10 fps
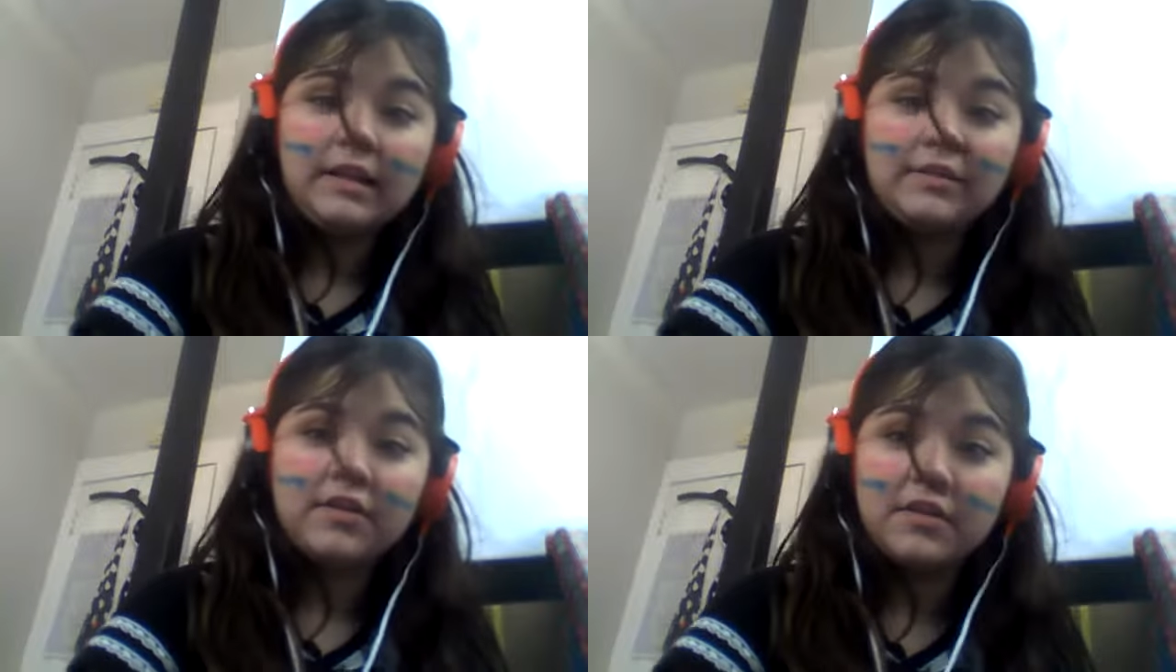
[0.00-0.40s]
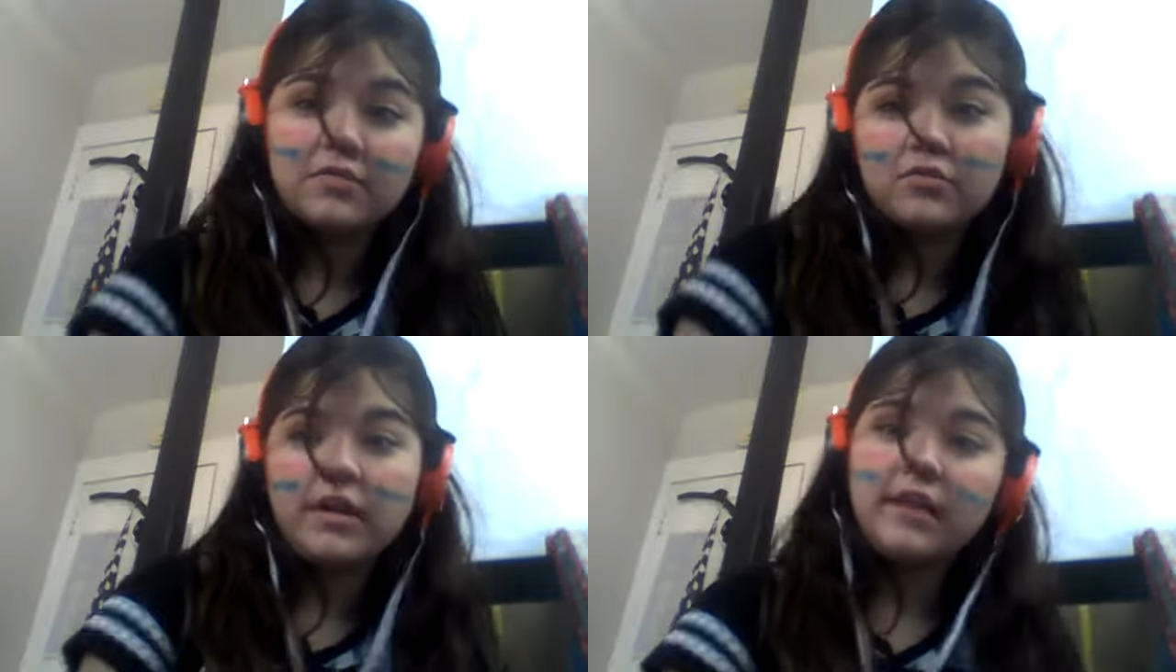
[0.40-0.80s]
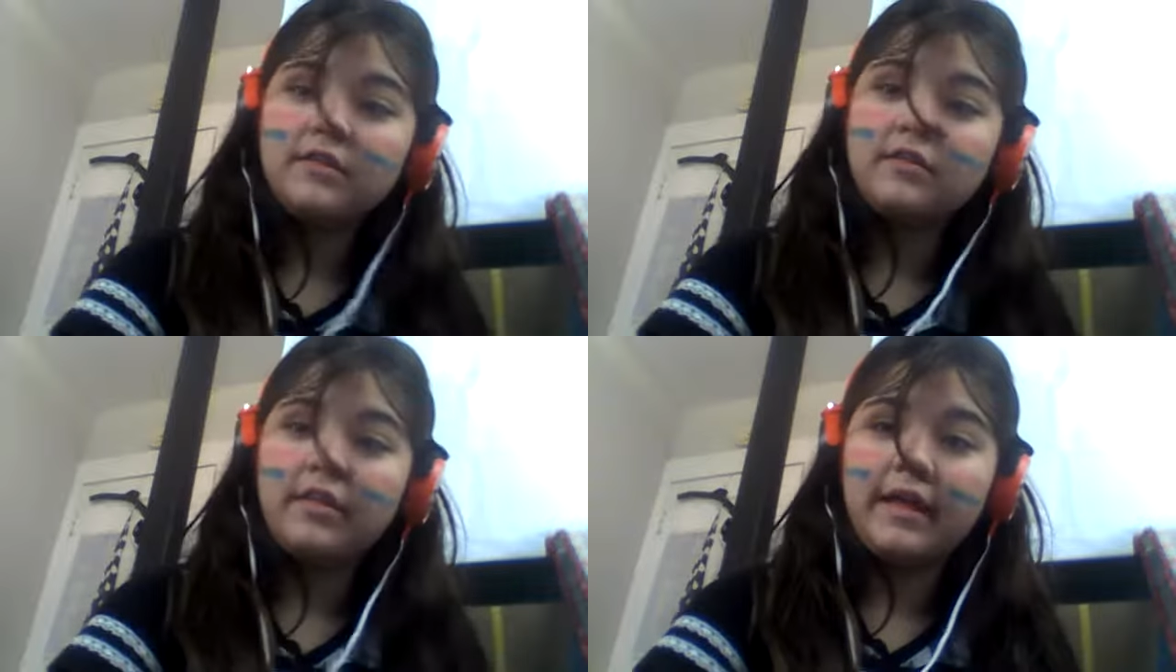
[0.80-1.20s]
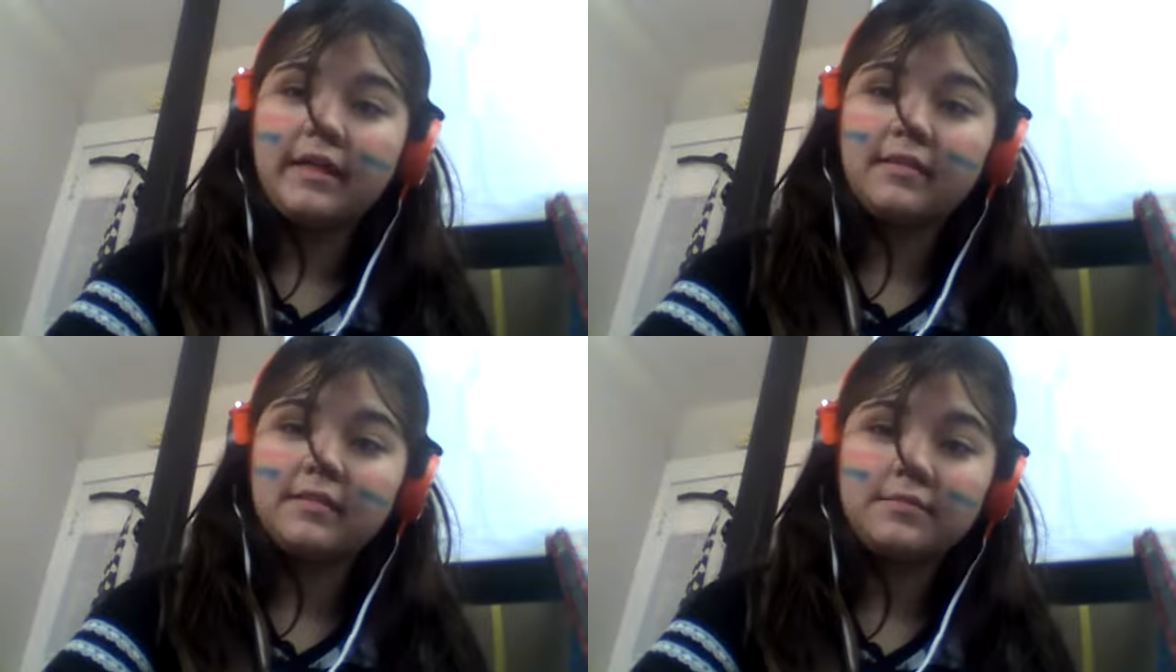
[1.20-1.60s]
let's get straight into
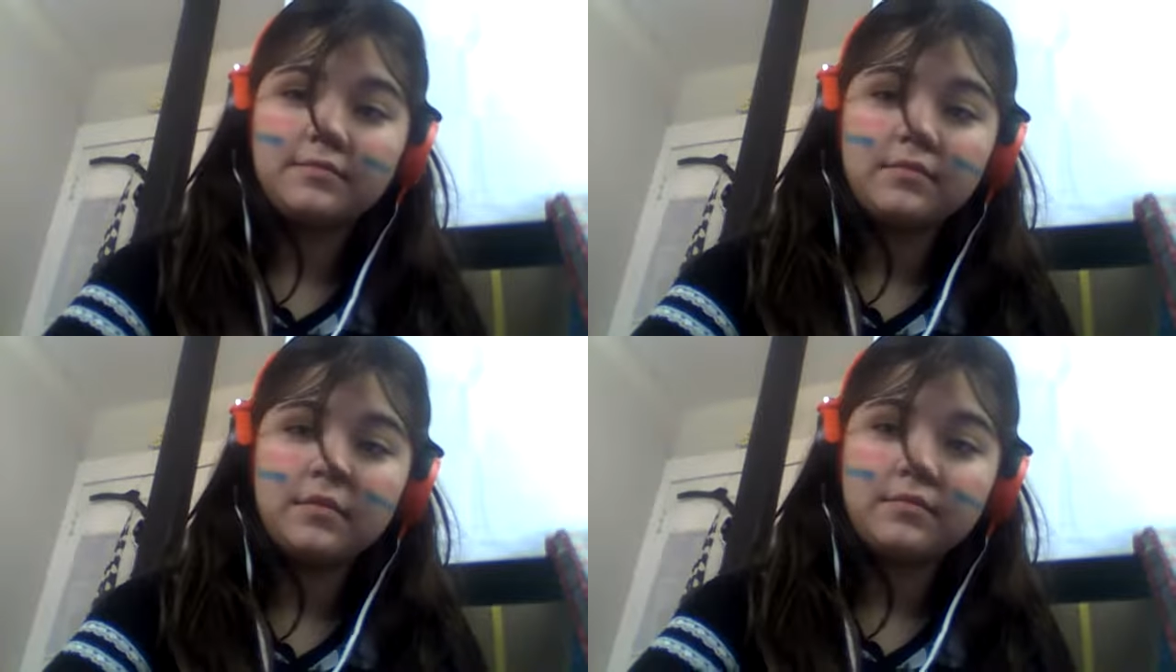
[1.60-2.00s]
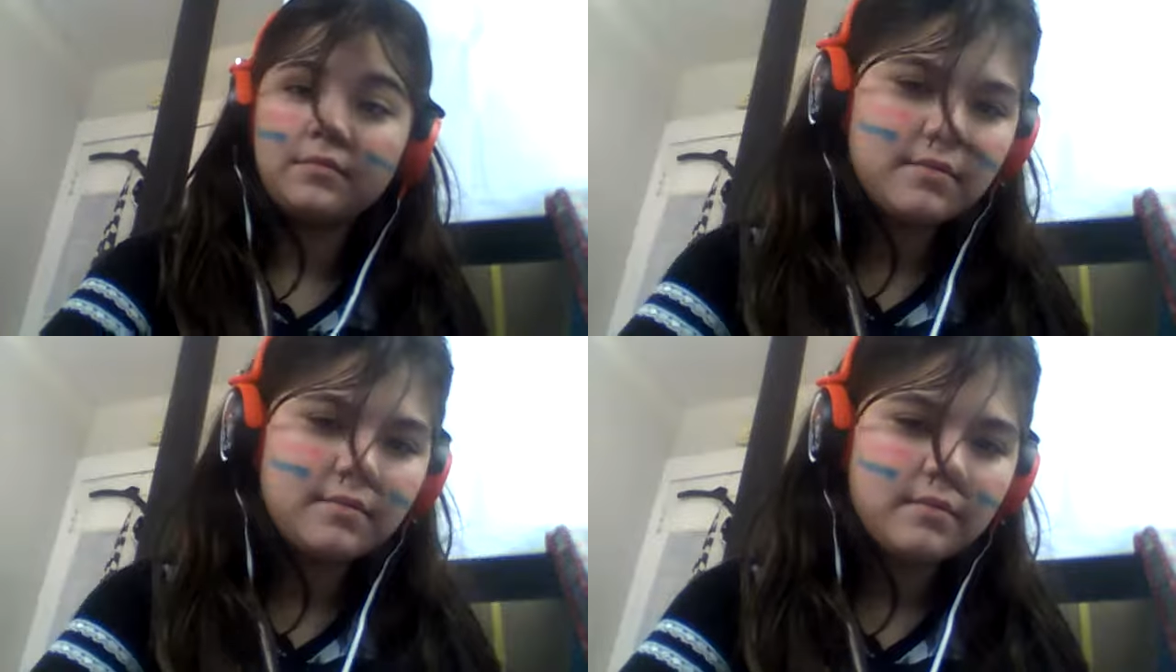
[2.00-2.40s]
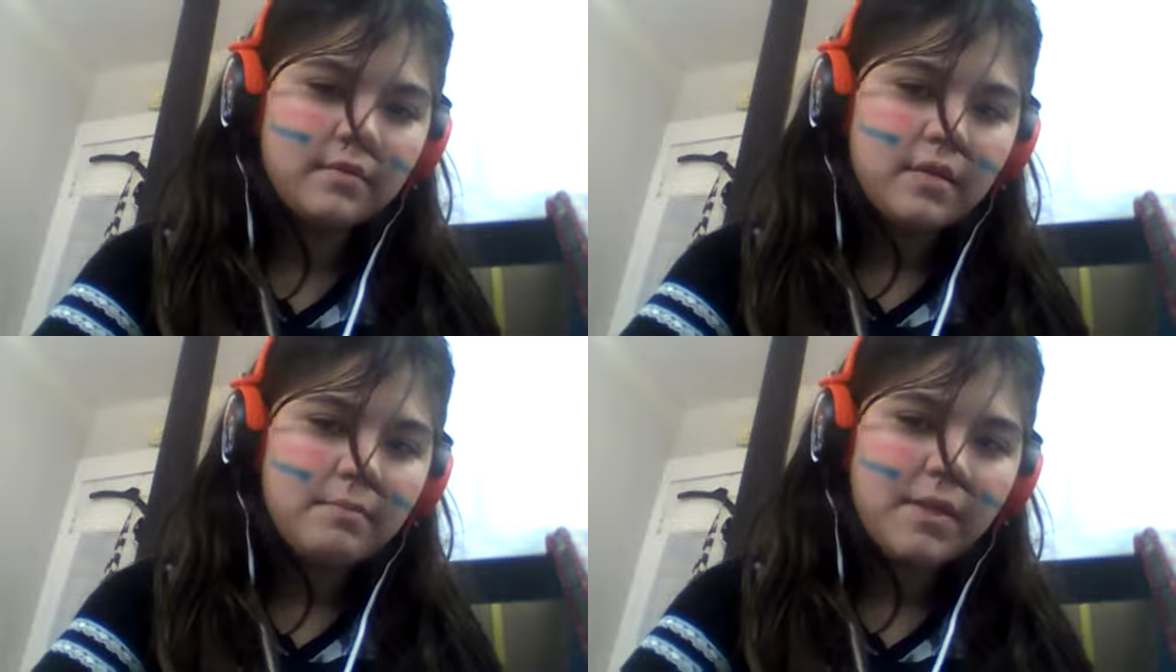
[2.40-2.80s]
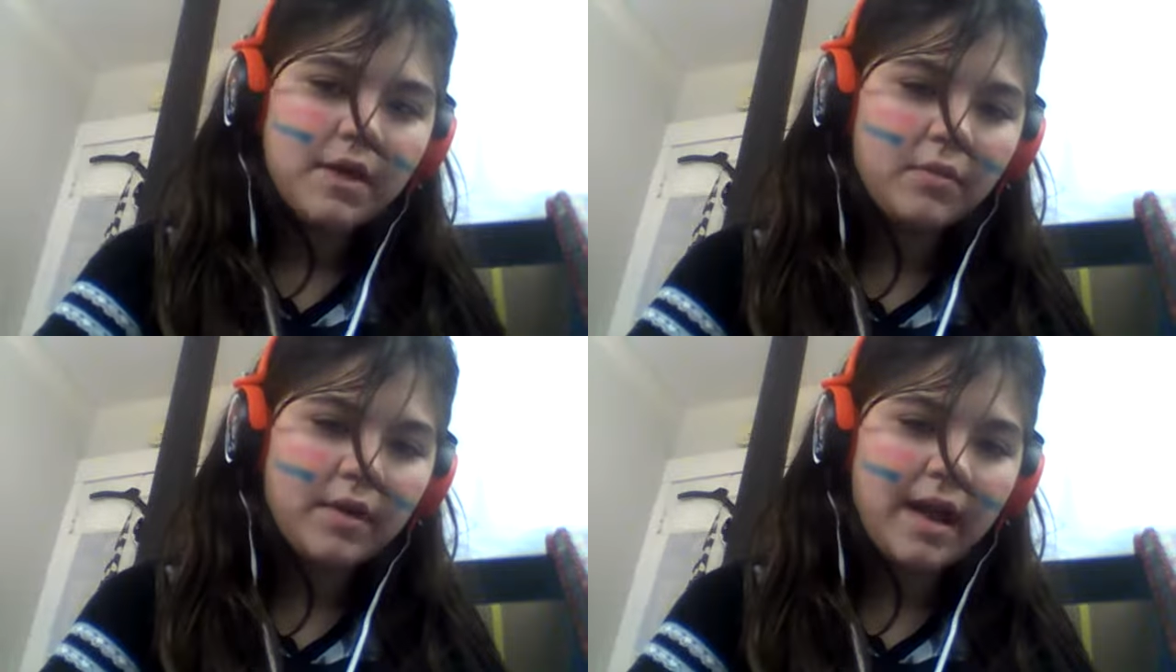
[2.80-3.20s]
this. By the way,